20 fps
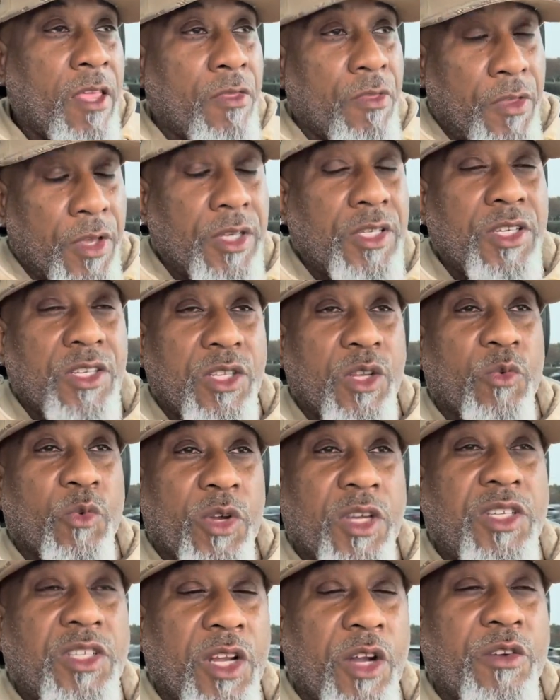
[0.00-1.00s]
This is the
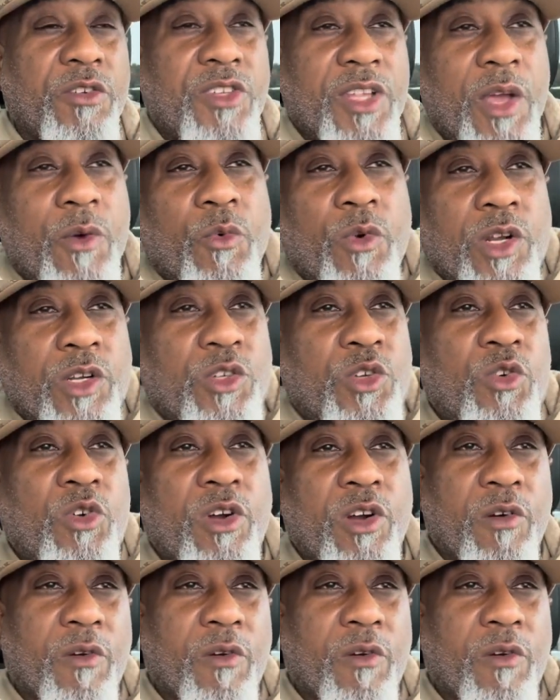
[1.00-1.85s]
research that we're doing